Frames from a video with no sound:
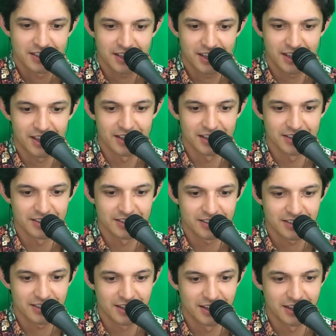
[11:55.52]
and
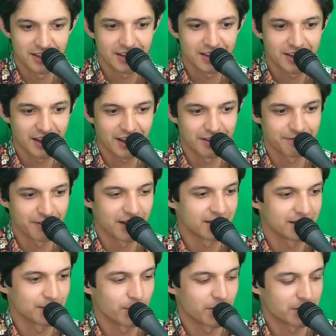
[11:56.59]
I
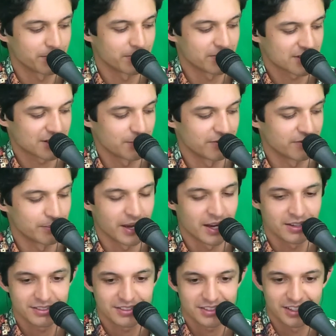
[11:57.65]
finally want to put some of them
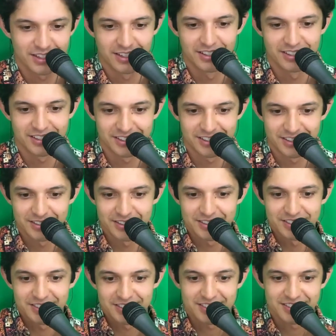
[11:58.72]
out onto
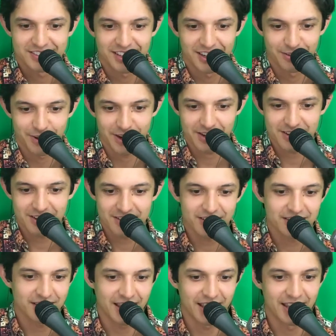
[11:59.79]
a record.
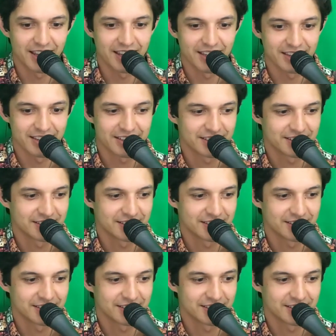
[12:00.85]
And